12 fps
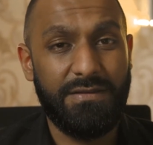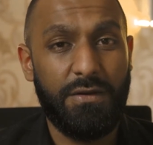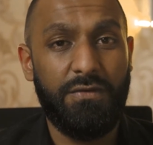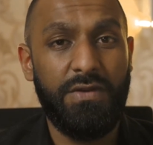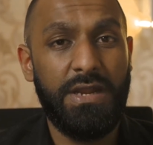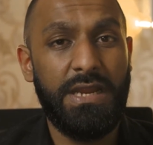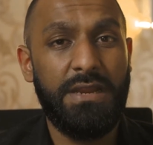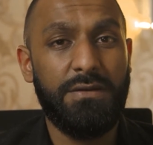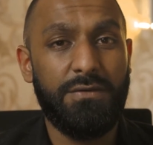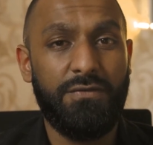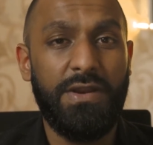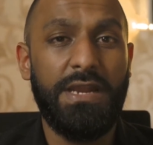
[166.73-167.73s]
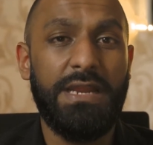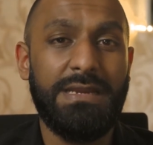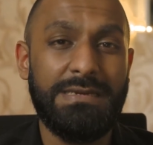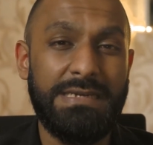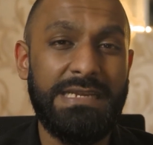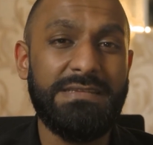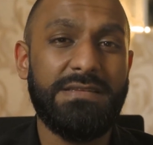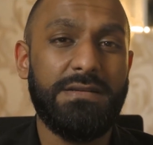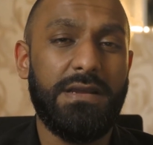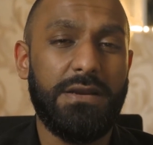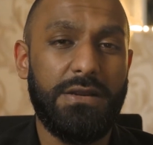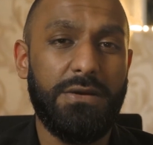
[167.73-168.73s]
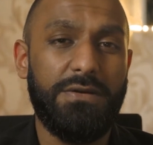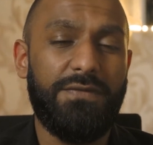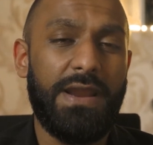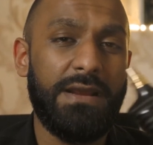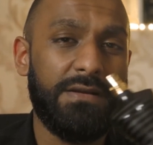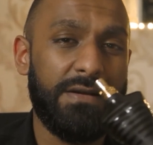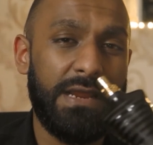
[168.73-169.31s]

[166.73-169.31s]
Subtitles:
a really decent and good flanker.